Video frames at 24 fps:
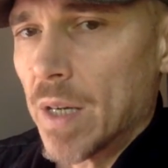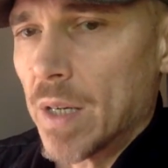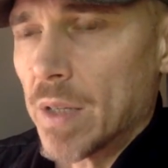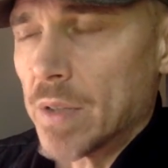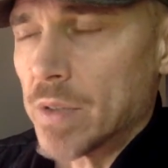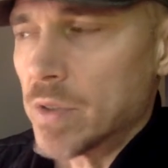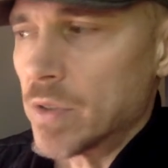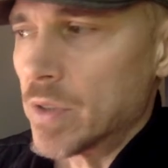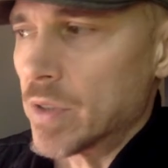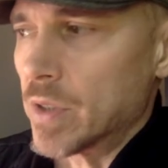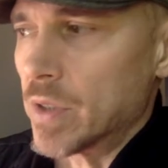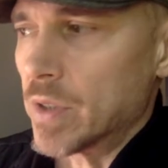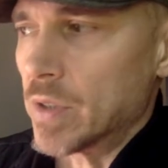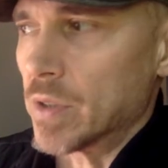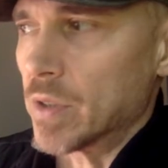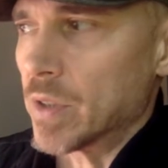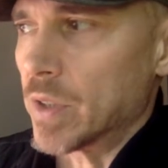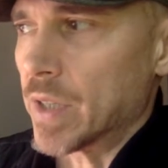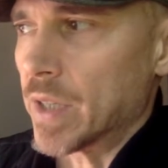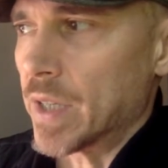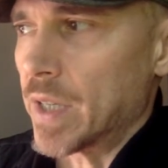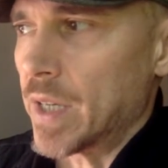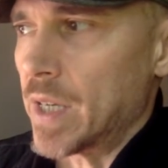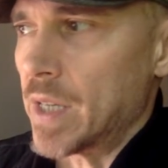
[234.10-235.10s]
You can
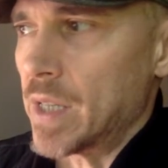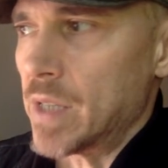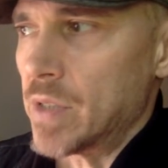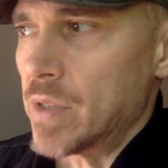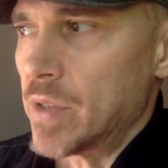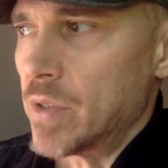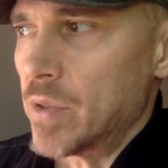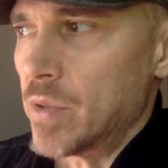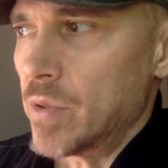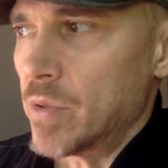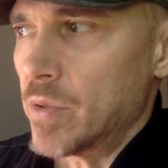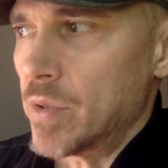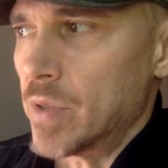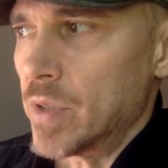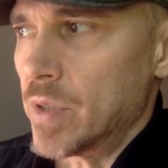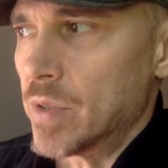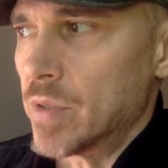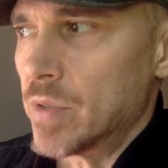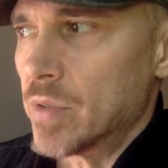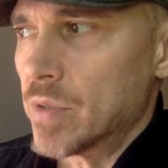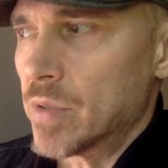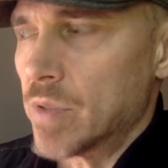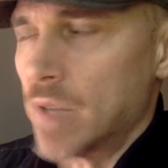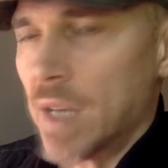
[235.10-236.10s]
look at any tune
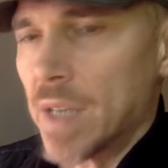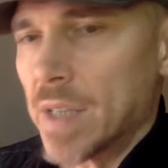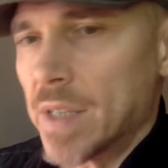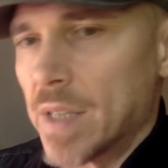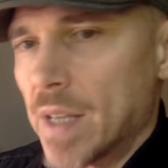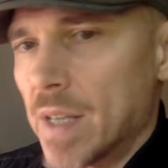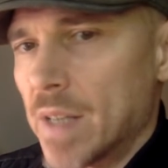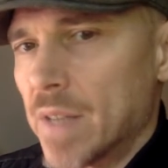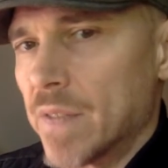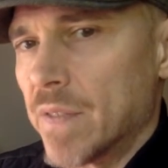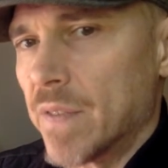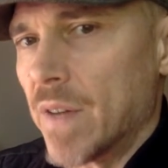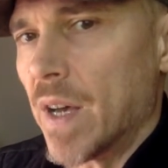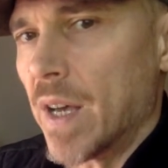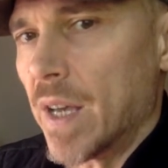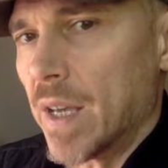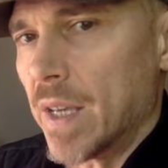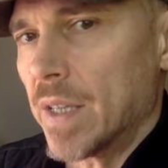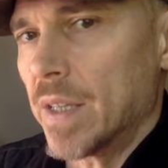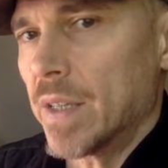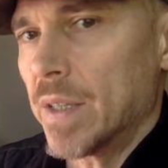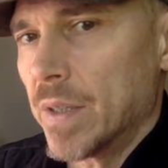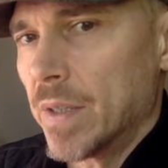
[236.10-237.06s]
and identify